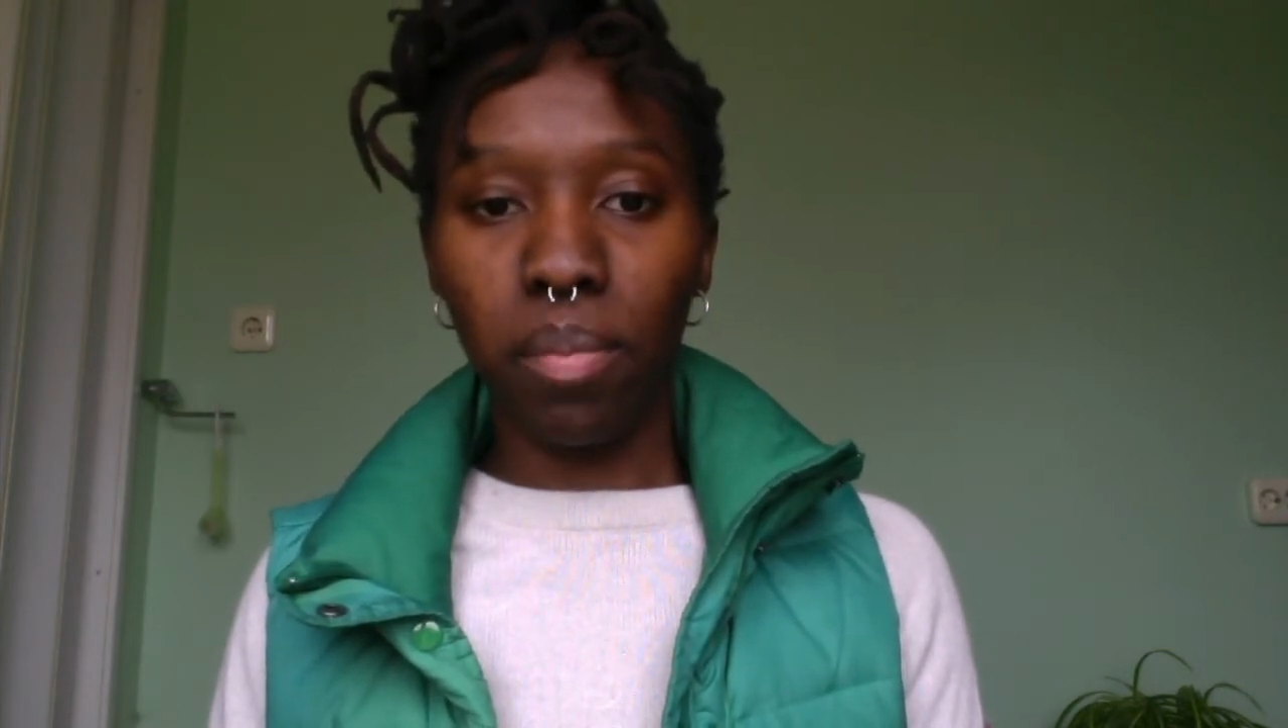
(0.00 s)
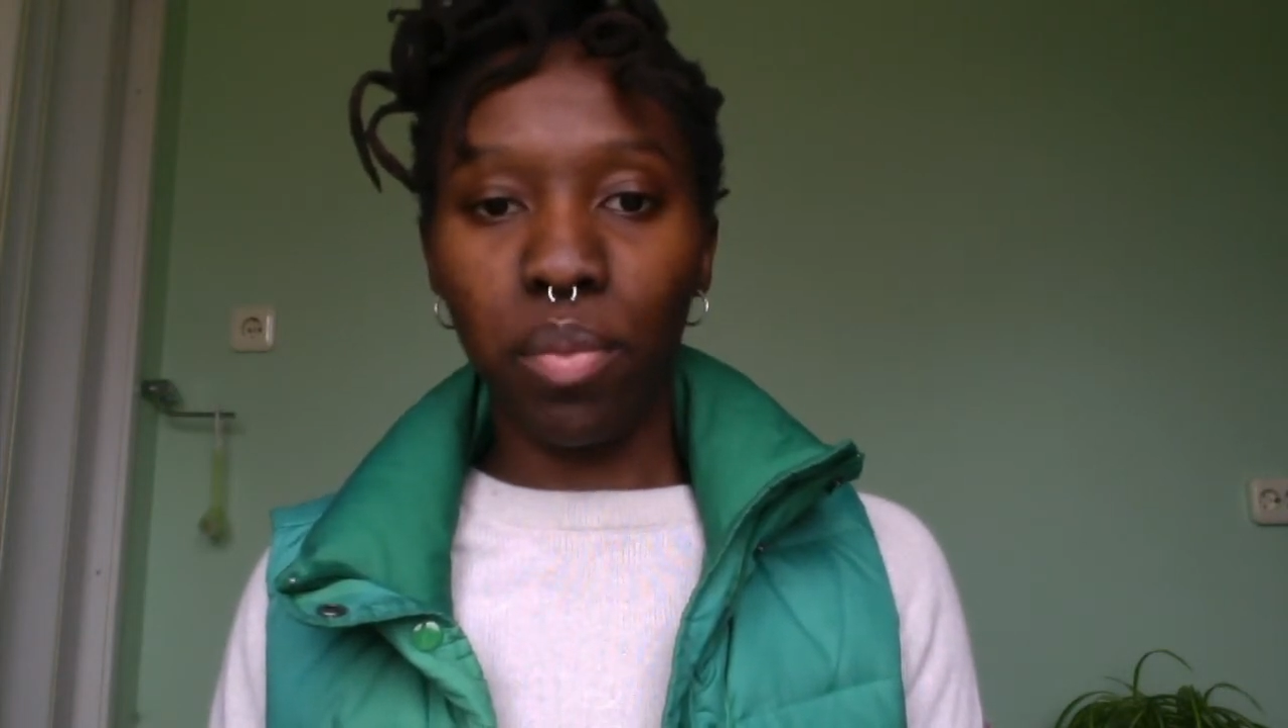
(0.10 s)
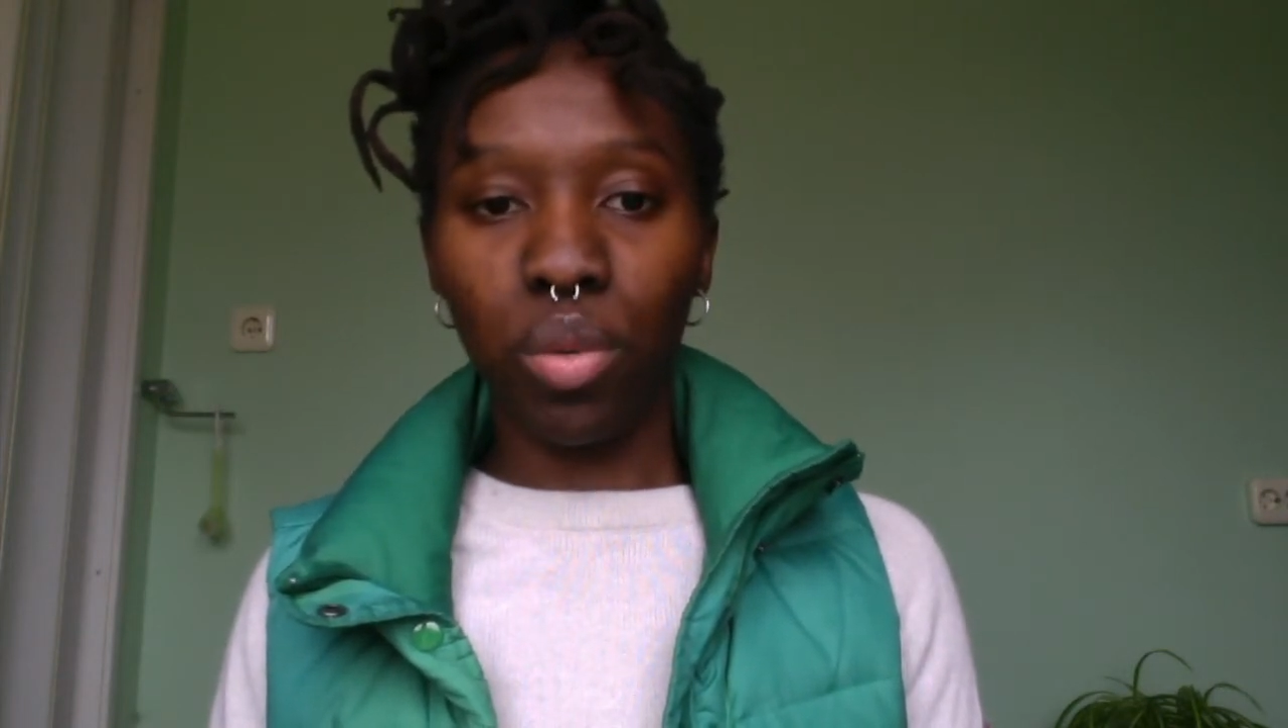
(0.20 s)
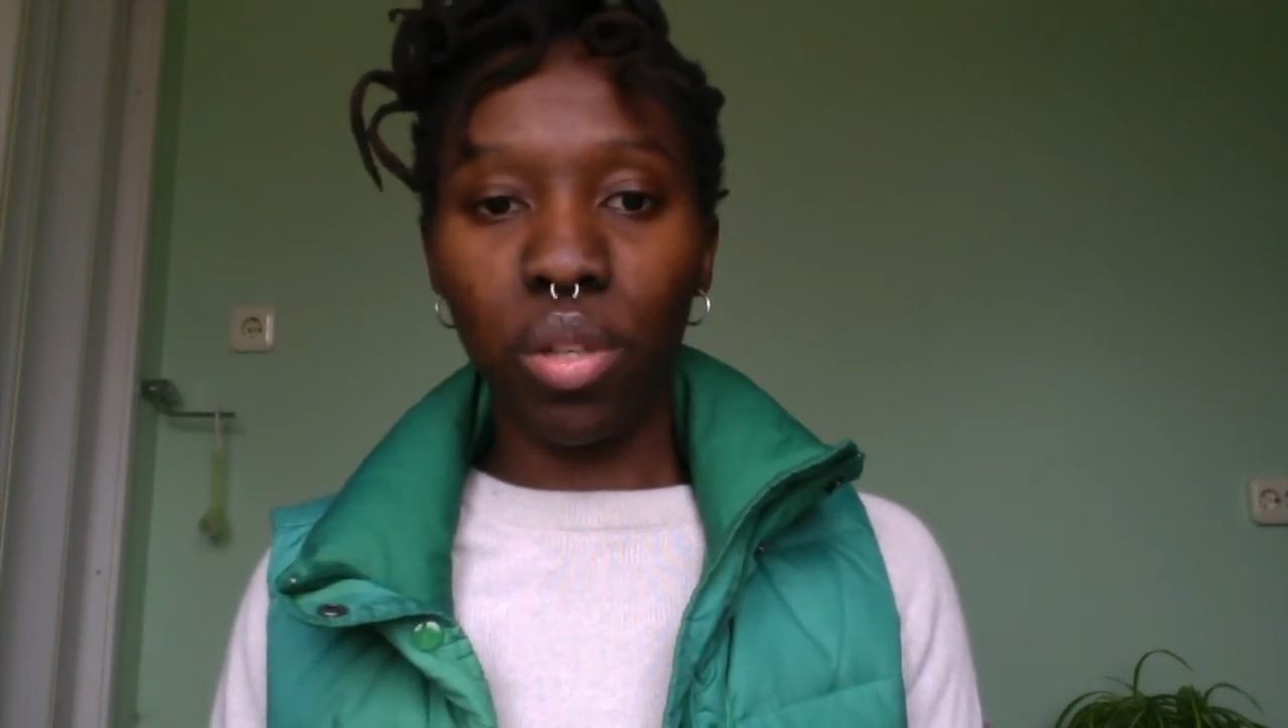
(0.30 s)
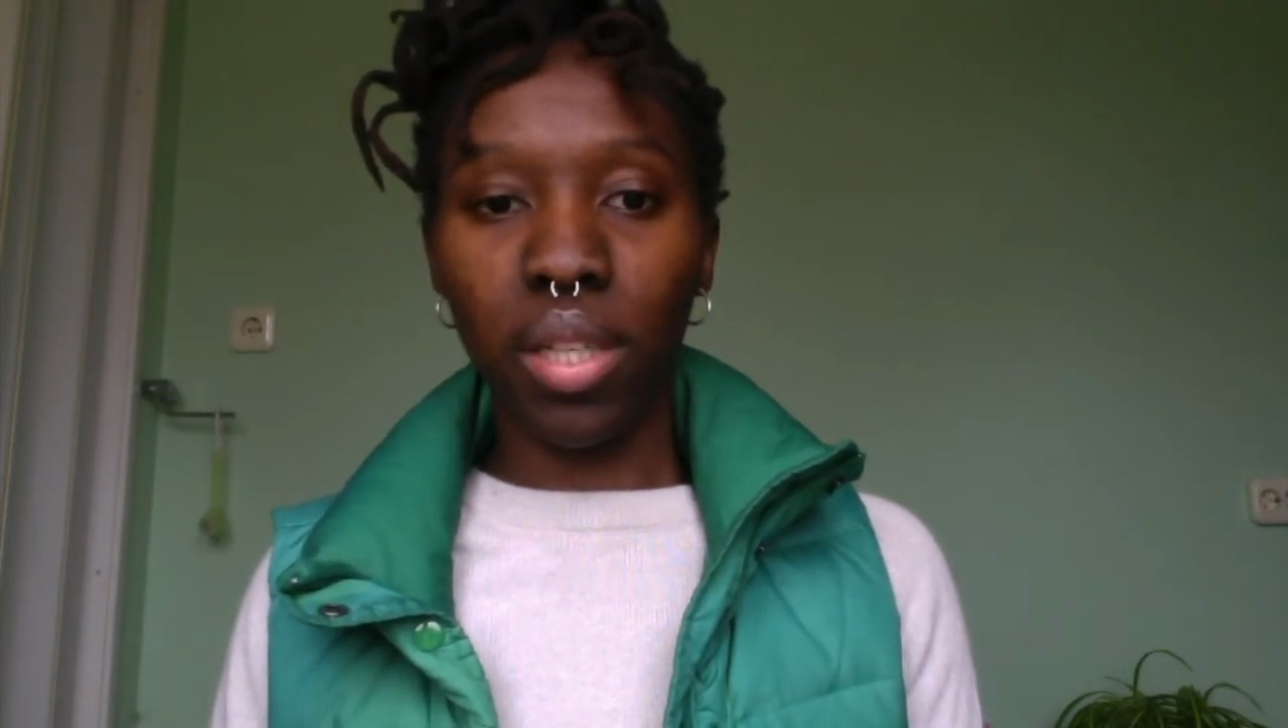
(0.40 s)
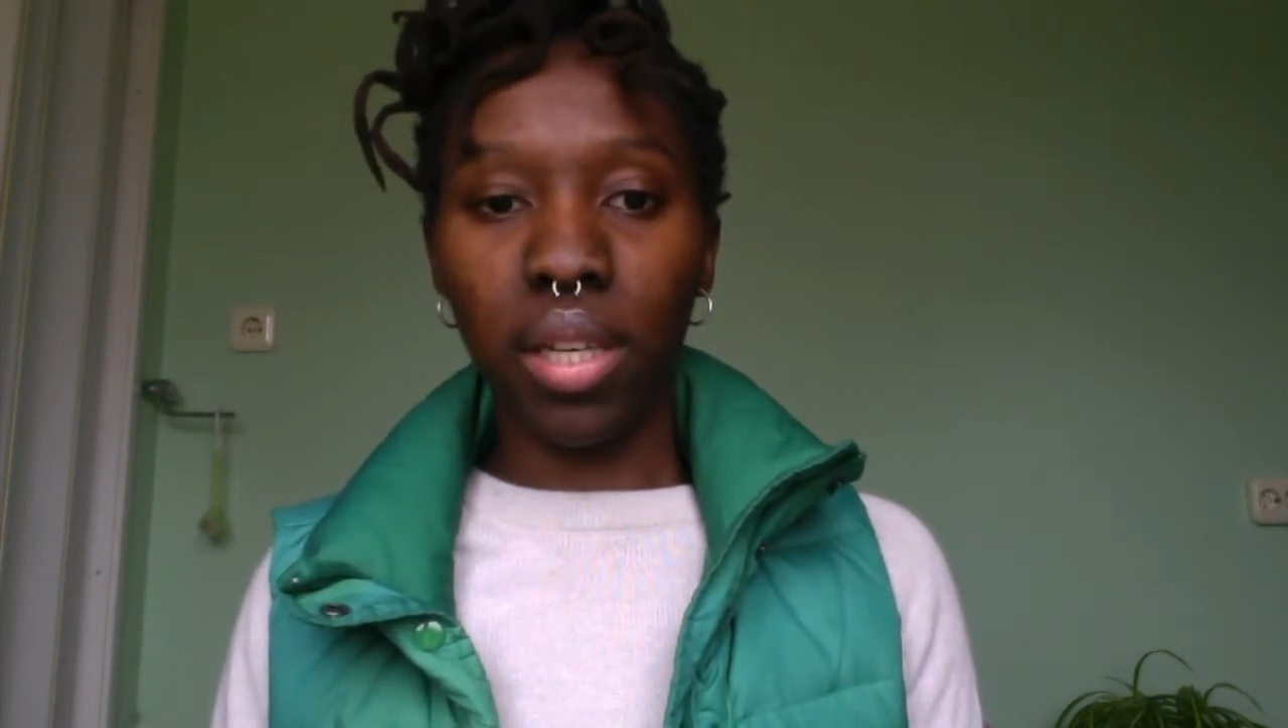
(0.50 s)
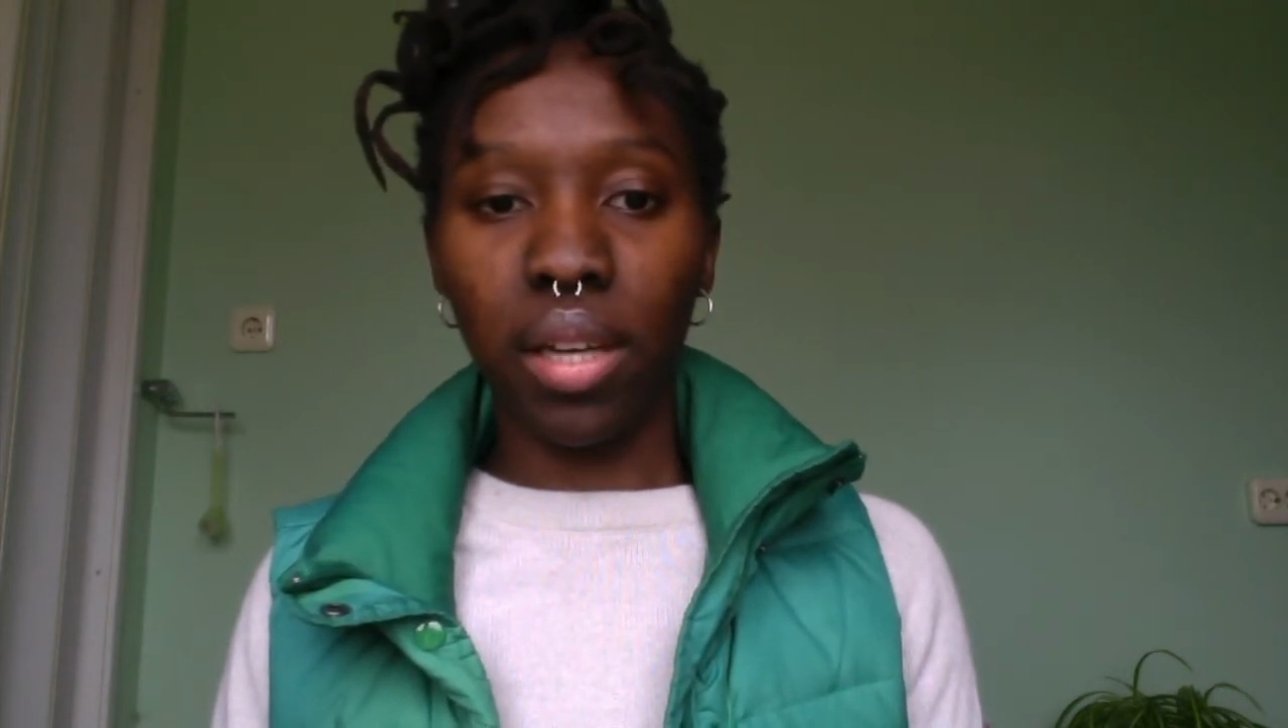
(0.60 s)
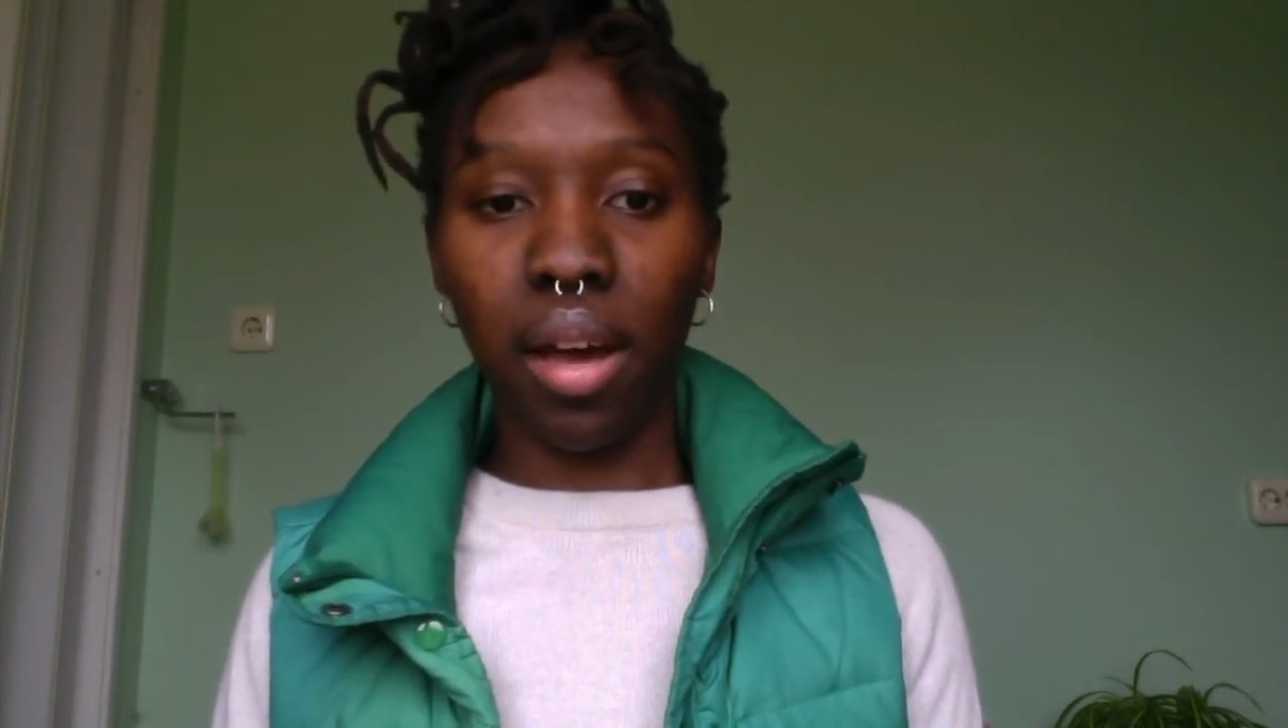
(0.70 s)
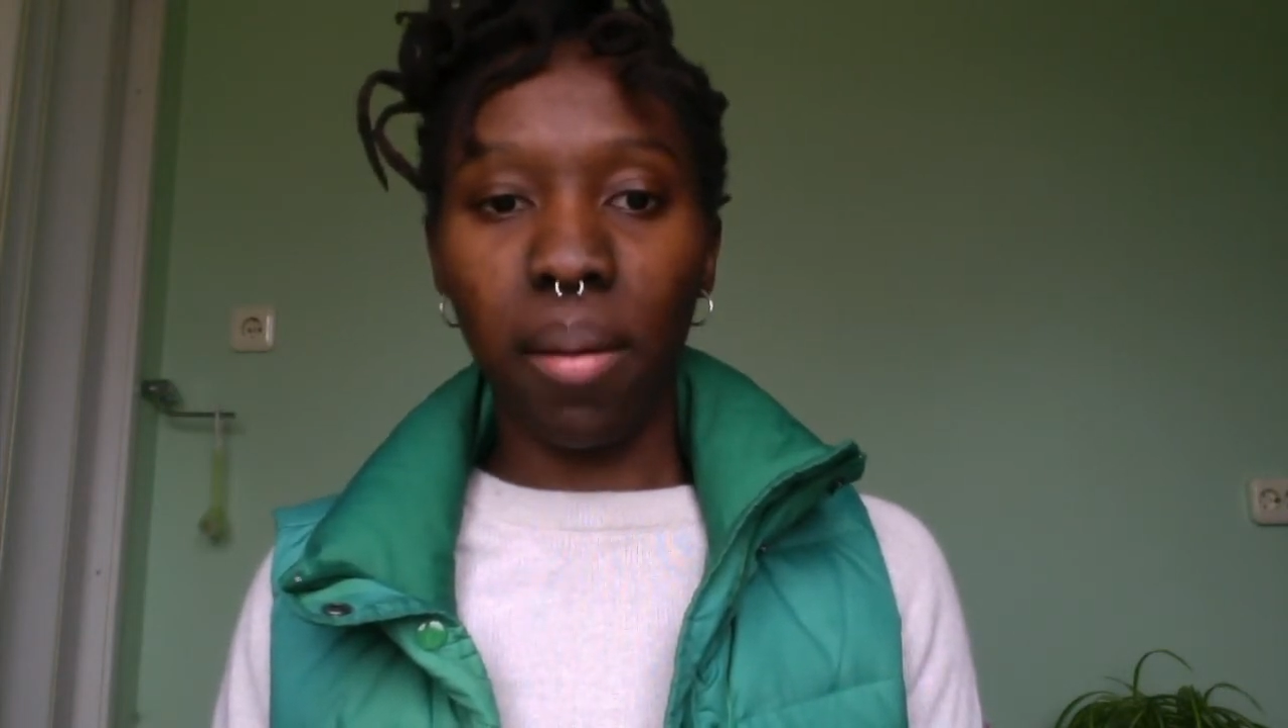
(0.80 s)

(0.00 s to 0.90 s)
really